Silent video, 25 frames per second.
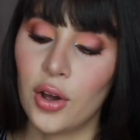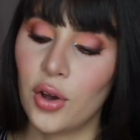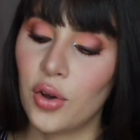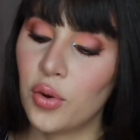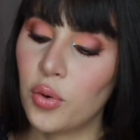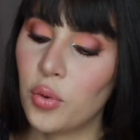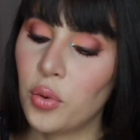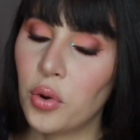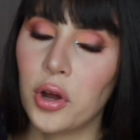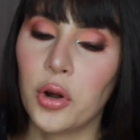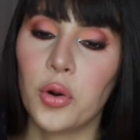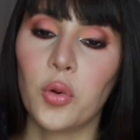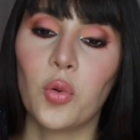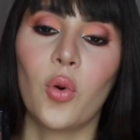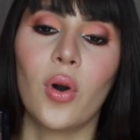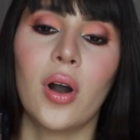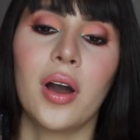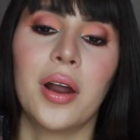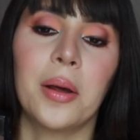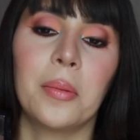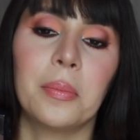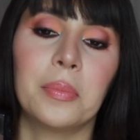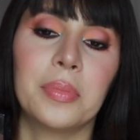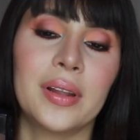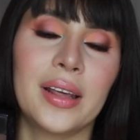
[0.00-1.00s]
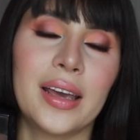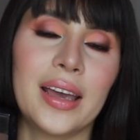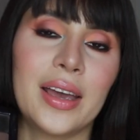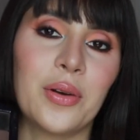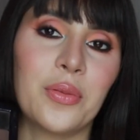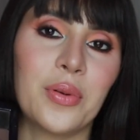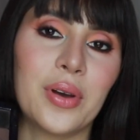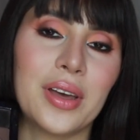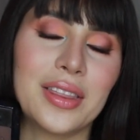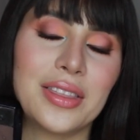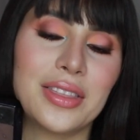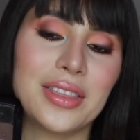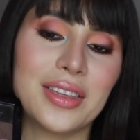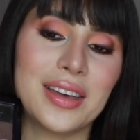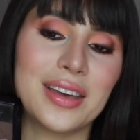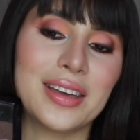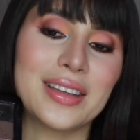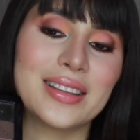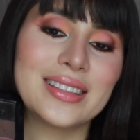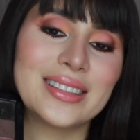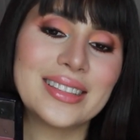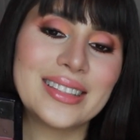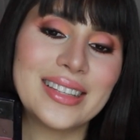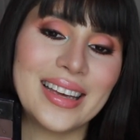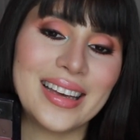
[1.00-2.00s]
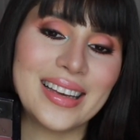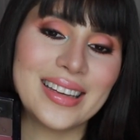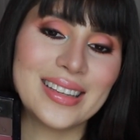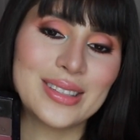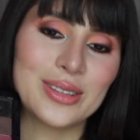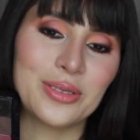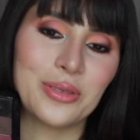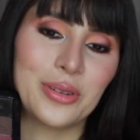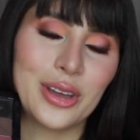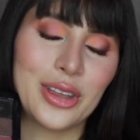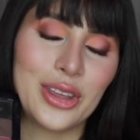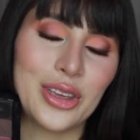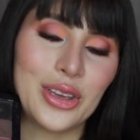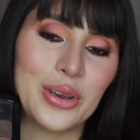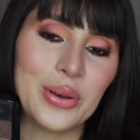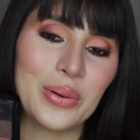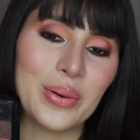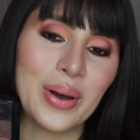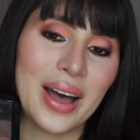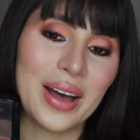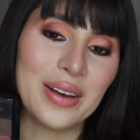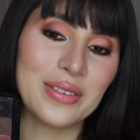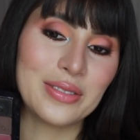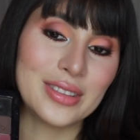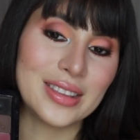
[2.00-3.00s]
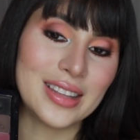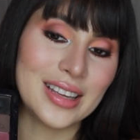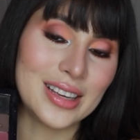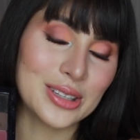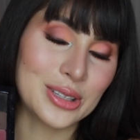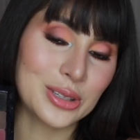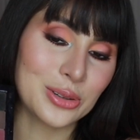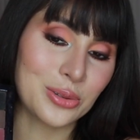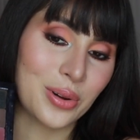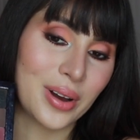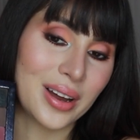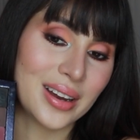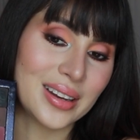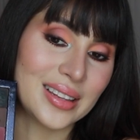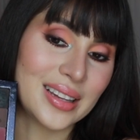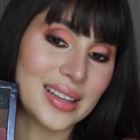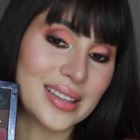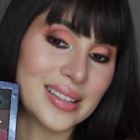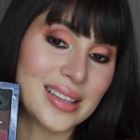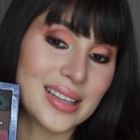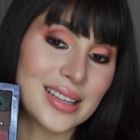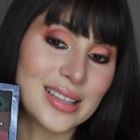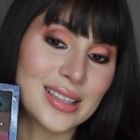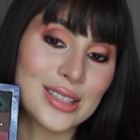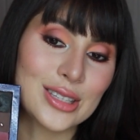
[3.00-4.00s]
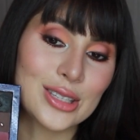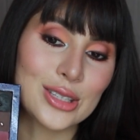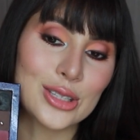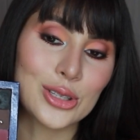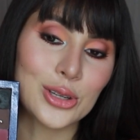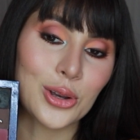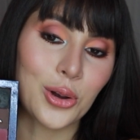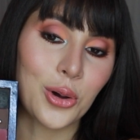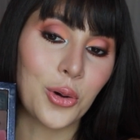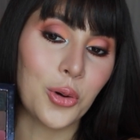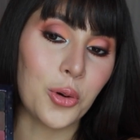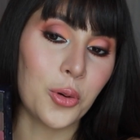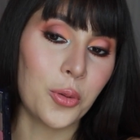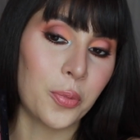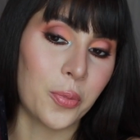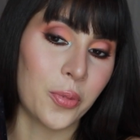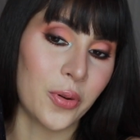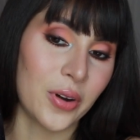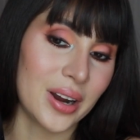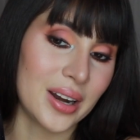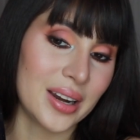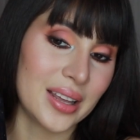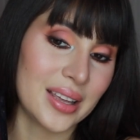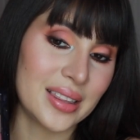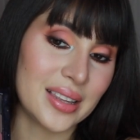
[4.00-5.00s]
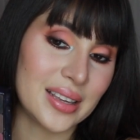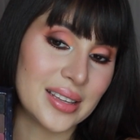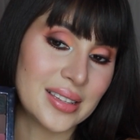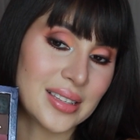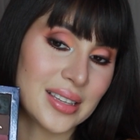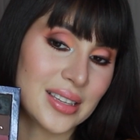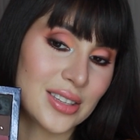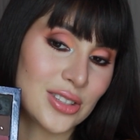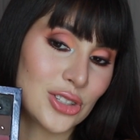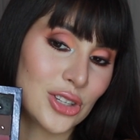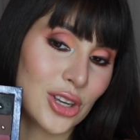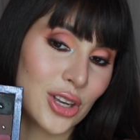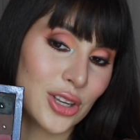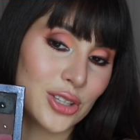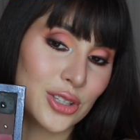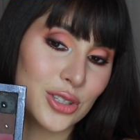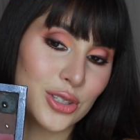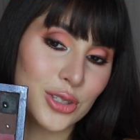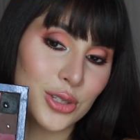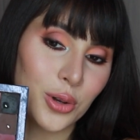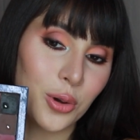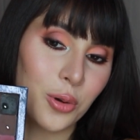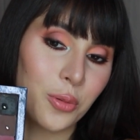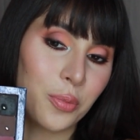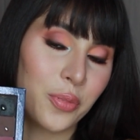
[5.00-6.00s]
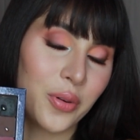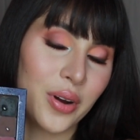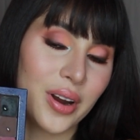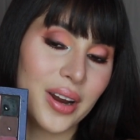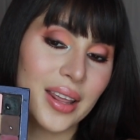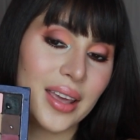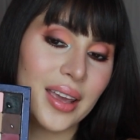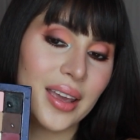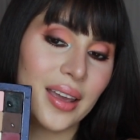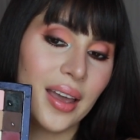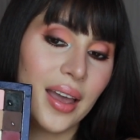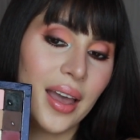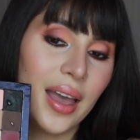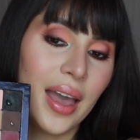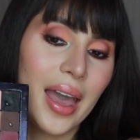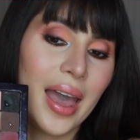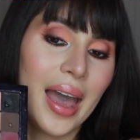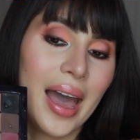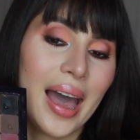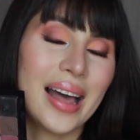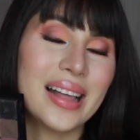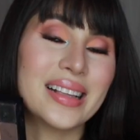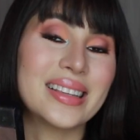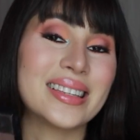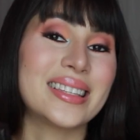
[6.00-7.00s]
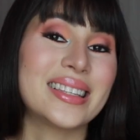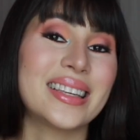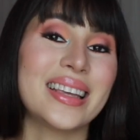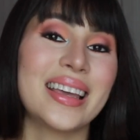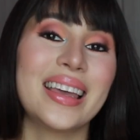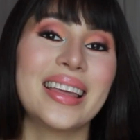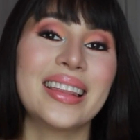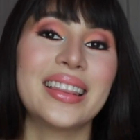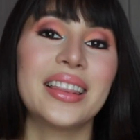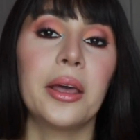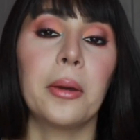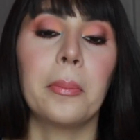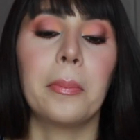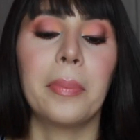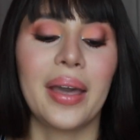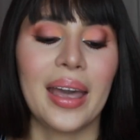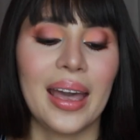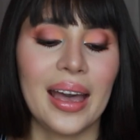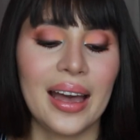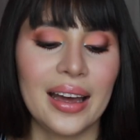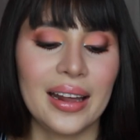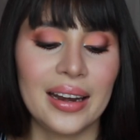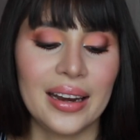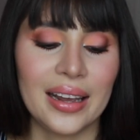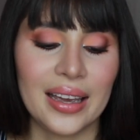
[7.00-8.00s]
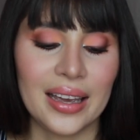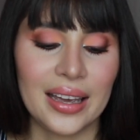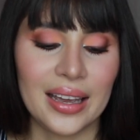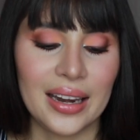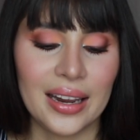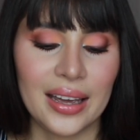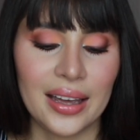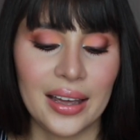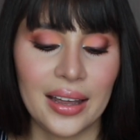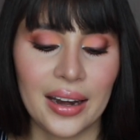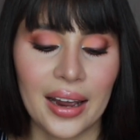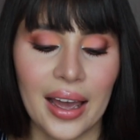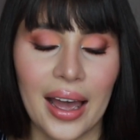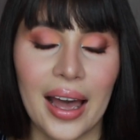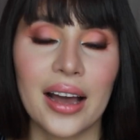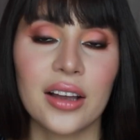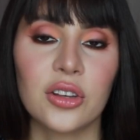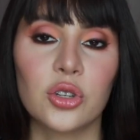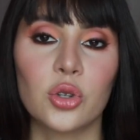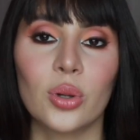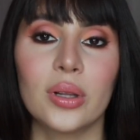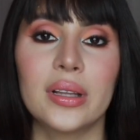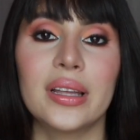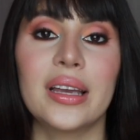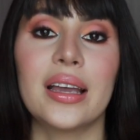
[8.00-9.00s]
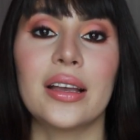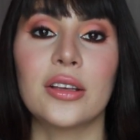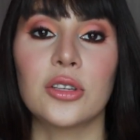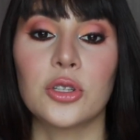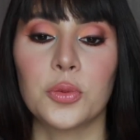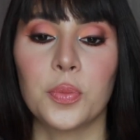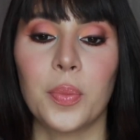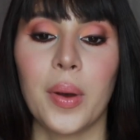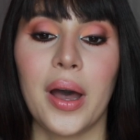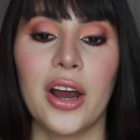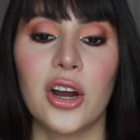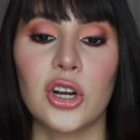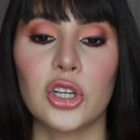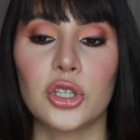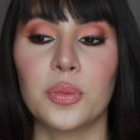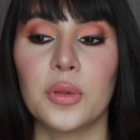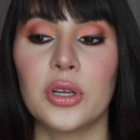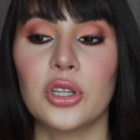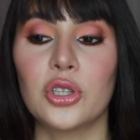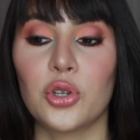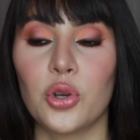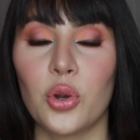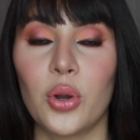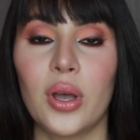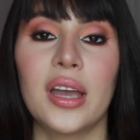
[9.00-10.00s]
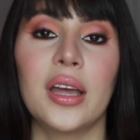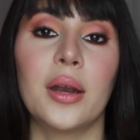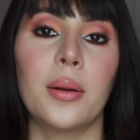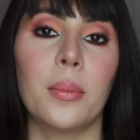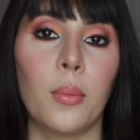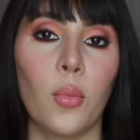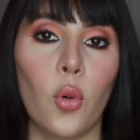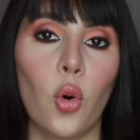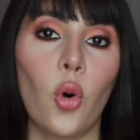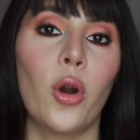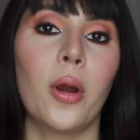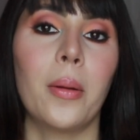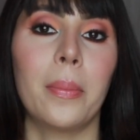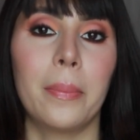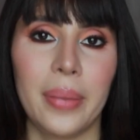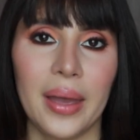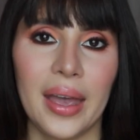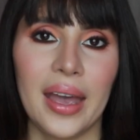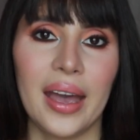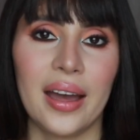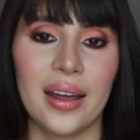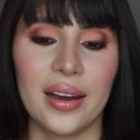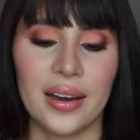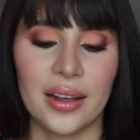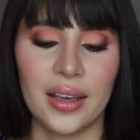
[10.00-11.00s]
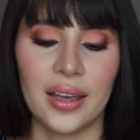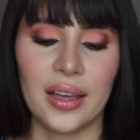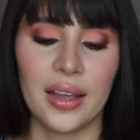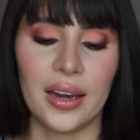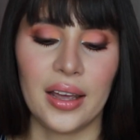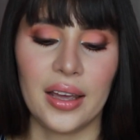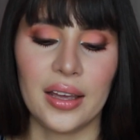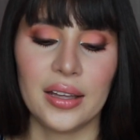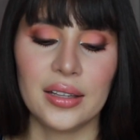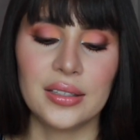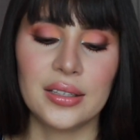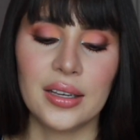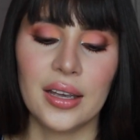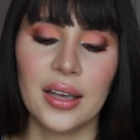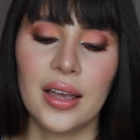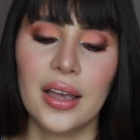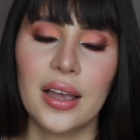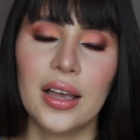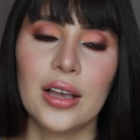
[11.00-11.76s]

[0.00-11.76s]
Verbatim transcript: Who would want to play with this when you have this one? This is so pretty. This is just so pretty. And seeing the pan in it actually inspires me to hit more pan in it.